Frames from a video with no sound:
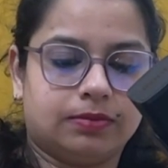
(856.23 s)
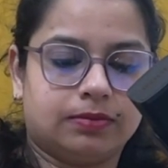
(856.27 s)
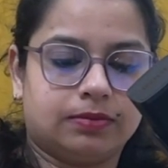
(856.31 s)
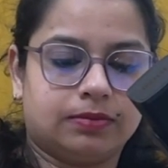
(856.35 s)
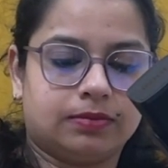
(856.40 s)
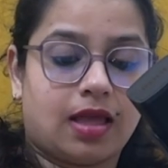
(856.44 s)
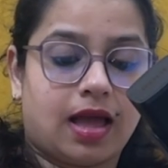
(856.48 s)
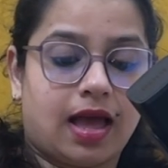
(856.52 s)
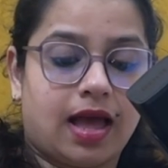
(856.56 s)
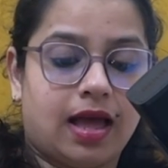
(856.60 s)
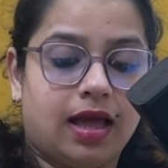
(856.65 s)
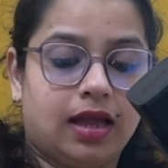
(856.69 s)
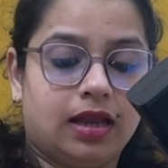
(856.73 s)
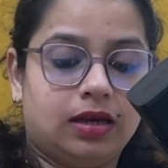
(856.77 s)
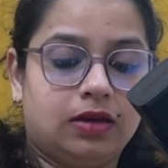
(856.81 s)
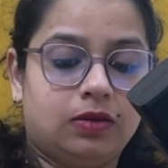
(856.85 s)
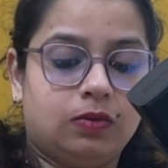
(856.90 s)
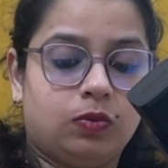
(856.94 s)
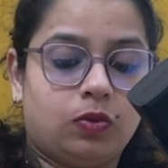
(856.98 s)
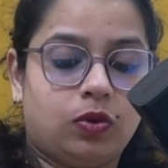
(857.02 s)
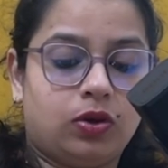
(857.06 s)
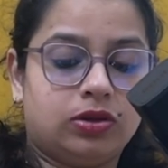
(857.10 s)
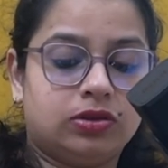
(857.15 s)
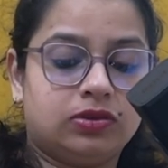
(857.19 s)
That
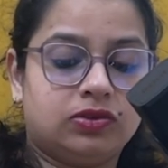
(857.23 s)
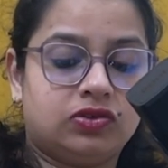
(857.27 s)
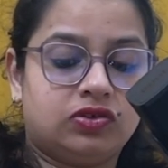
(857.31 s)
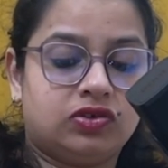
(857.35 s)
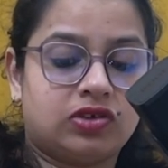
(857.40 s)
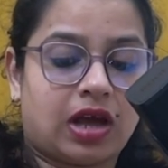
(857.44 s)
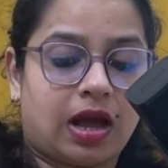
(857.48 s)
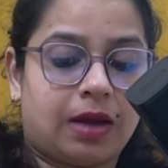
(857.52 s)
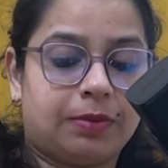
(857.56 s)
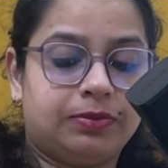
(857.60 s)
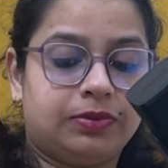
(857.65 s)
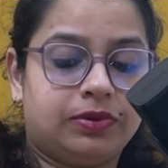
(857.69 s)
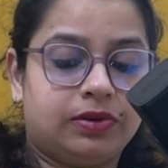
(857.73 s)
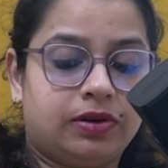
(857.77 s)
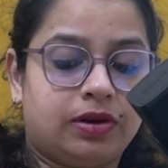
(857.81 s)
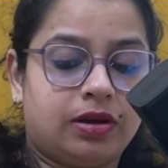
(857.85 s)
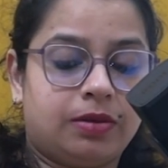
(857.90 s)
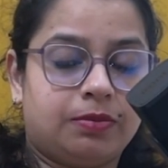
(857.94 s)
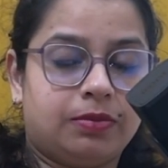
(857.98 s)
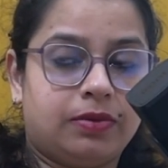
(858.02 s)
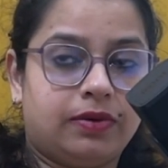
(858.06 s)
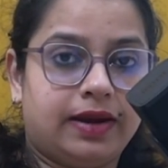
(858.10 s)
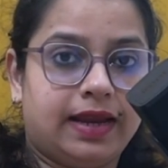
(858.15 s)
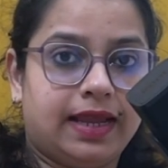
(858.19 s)
was chapter
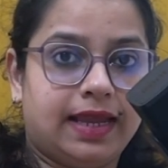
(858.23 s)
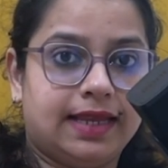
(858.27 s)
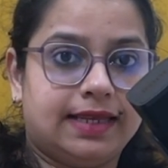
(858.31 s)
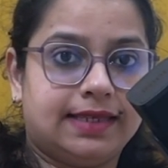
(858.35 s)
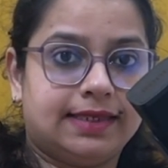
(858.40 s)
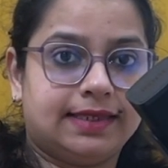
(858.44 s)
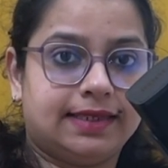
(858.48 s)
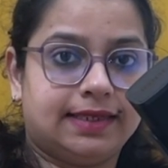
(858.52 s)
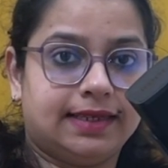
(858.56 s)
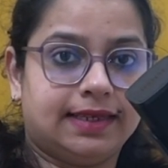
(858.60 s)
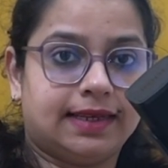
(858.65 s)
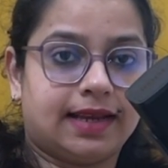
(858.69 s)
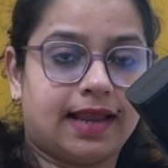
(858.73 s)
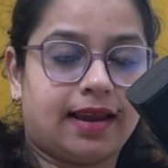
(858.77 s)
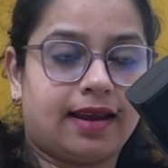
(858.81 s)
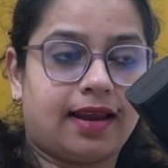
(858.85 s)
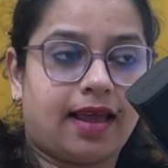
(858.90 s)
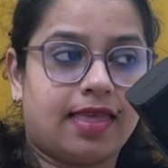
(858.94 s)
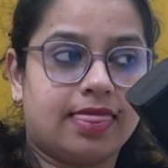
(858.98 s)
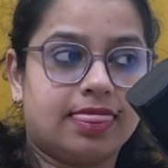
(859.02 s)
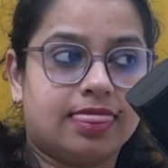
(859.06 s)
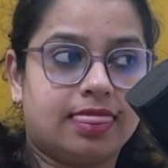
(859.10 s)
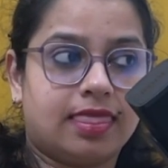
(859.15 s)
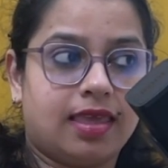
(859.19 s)
number 18, and
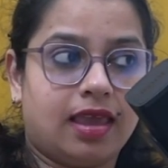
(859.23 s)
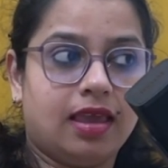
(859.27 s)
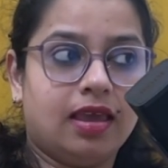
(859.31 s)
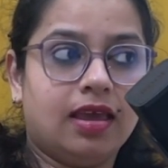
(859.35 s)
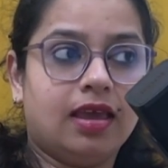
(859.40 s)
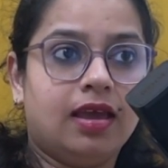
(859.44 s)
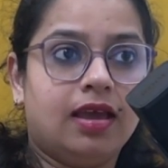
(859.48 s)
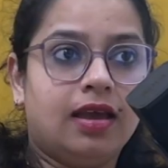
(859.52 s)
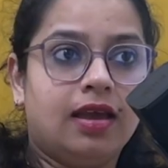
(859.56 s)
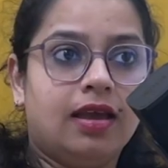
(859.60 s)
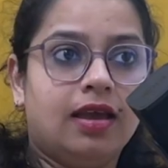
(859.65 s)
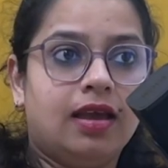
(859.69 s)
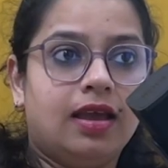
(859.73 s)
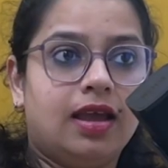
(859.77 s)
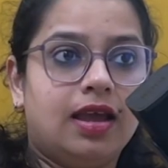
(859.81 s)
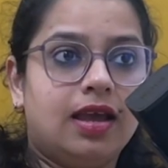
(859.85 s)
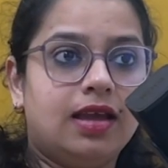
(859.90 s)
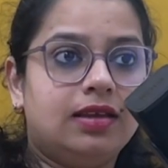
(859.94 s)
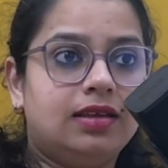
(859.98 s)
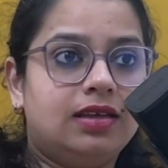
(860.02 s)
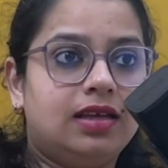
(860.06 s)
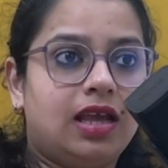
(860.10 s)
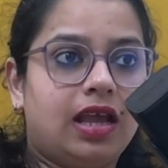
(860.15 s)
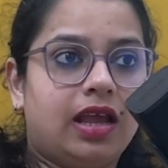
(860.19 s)
I think
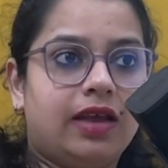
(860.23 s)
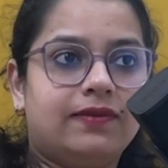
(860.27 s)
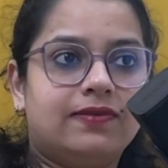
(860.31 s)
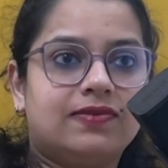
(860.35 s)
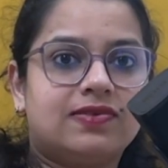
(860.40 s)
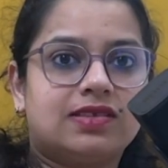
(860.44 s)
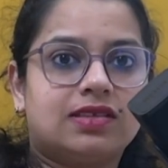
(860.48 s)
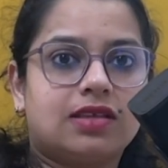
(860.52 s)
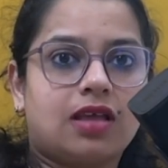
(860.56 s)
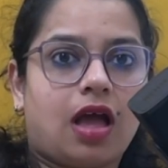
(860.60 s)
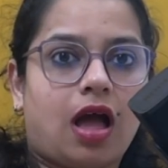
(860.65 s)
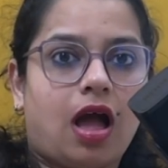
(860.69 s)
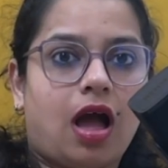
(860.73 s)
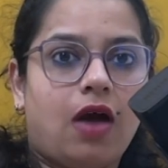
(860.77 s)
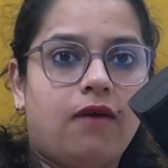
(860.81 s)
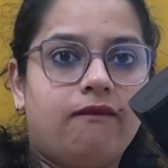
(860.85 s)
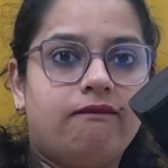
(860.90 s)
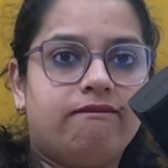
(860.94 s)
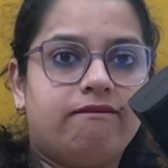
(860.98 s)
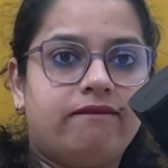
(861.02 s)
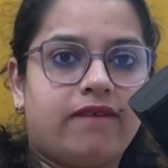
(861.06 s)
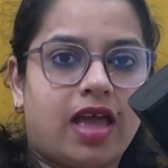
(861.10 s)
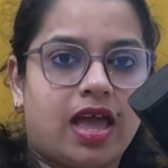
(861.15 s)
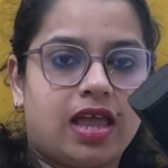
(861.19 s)
it gives a
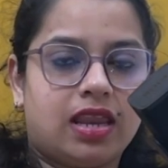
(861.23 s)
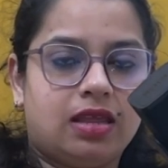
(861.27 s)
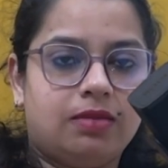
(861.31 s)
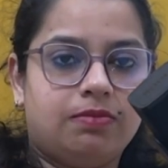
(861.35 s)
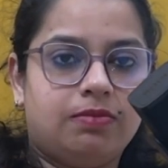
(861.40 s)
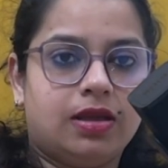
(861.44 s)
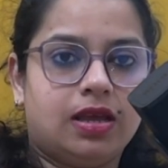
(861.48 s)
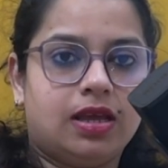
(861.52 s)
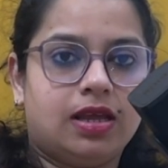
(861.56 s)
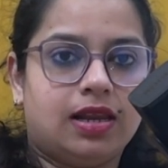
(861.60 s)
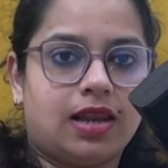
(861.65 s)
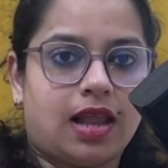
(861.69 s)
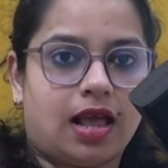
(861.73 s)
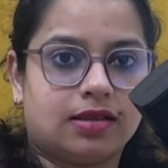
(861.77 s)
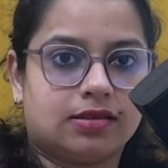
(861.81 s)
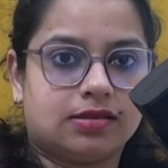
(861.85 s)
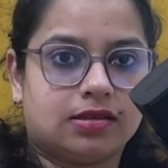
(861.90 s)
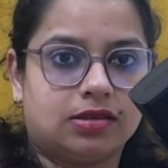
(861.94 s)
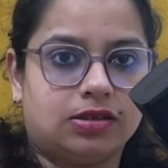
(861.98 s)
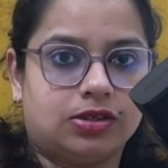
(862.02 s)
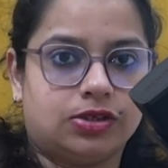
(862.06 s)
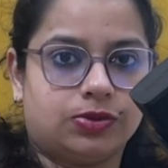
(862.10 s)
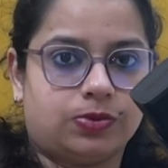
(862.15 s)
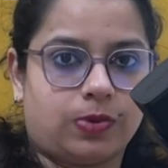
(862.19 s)
very big
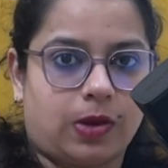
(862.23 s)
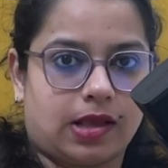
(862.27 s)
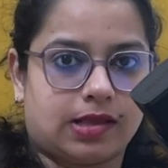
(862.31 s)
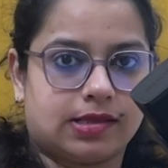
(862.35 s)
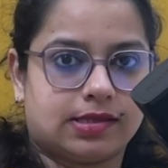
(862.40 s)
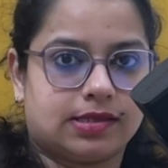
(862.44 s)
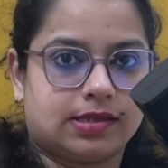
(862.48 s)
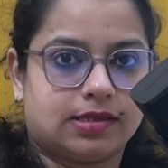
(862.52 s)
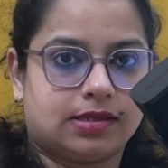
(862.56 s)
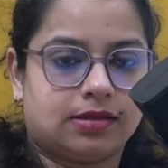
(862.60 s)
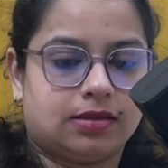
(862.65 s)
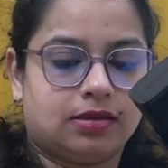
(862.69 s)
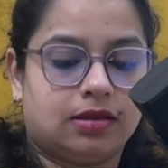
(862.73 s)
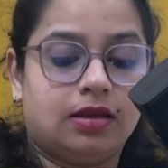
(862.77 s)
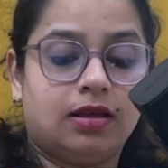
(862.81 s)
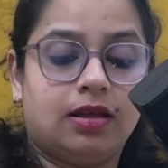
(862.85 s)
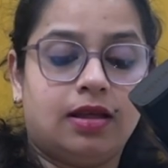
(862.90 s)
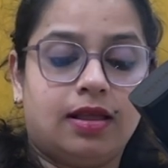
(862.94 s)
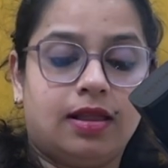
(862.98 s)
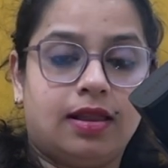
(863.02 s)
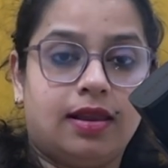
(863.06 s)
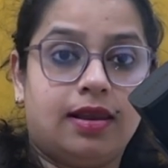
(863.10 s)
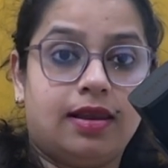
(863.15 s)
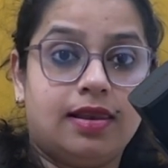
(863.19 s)
lesson to us.
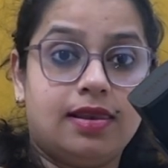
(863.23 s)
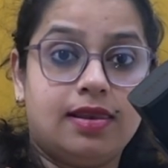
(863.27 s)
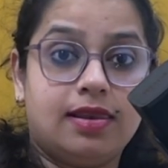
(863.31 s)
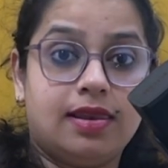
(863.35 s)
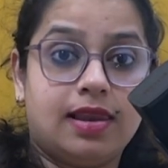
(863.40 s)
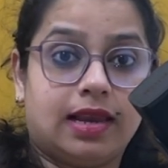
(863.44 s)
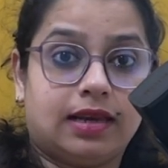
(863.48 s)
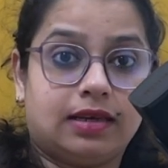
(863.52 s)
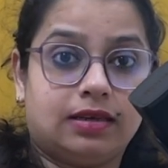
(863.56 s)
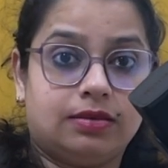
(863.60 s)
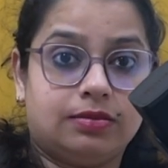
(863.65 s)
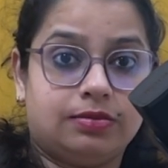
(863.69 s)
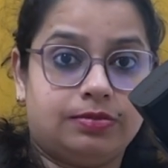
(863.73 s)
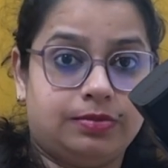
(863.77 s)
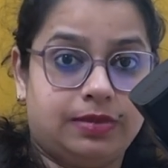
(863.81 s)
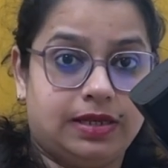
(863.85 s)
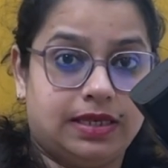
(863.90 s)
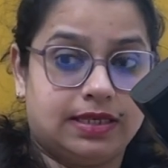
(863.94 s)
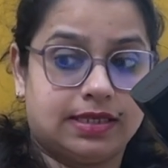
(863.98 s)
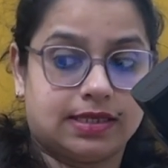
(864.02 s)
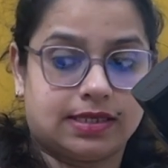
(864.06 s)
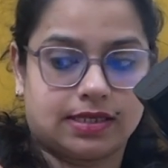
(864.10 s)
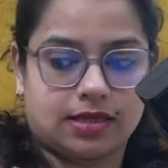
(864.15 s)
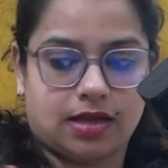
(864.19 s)
Let me
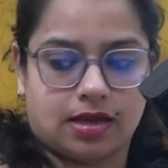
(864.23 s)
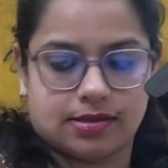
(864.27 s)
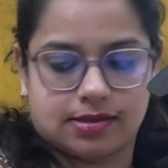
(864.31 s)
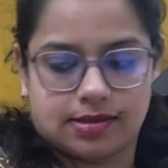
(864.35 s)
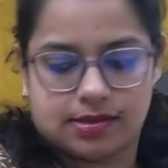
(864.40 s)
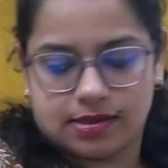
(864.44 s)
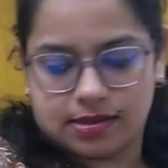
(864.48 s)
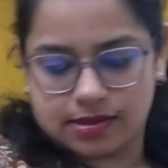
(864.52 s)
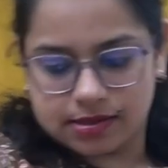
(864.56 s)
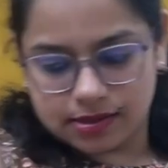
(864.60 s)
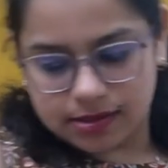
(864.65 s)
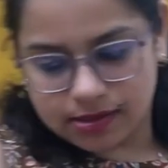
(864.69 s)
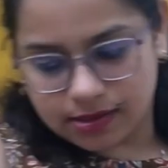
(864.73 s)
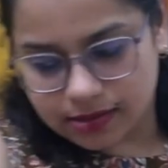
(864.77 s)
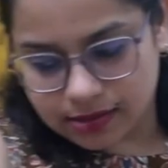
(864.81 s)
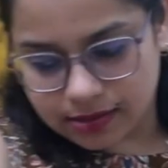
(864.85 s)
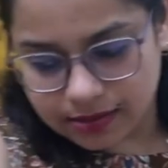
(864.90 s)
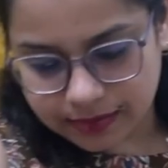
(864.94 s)
discuss this.